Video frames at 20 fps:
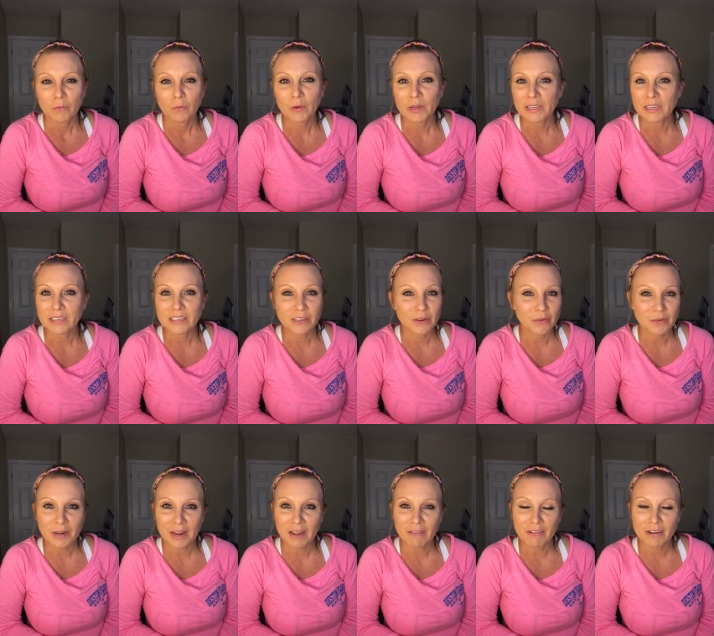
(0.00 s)
We
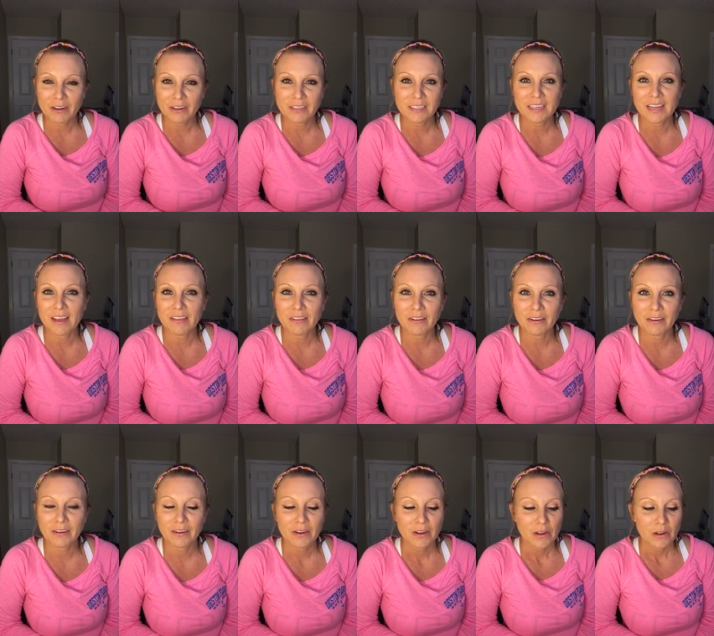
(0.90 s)
don't have it all
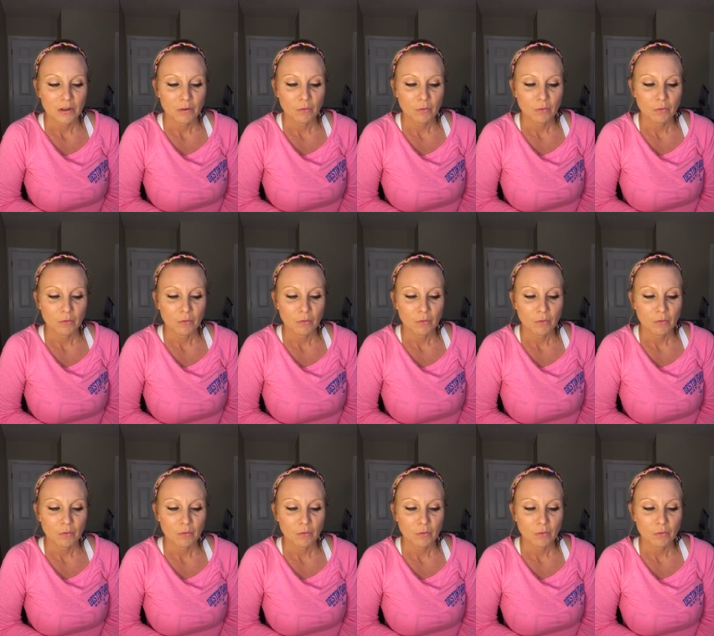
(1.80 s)
together.